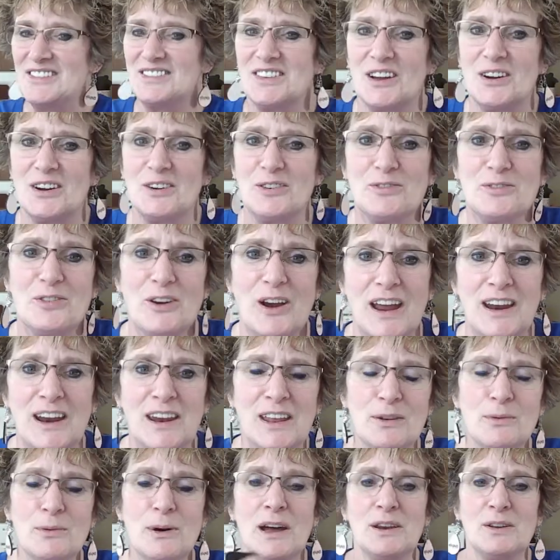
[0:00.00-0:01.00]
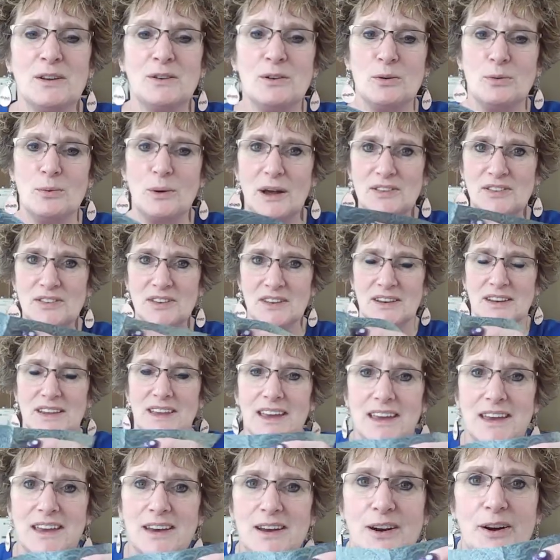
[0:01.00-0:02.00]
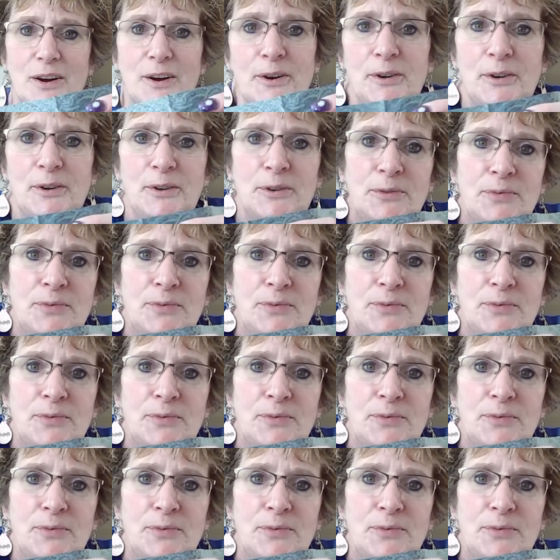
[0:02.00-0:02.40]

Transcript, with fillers: so for anyone who wasn't here,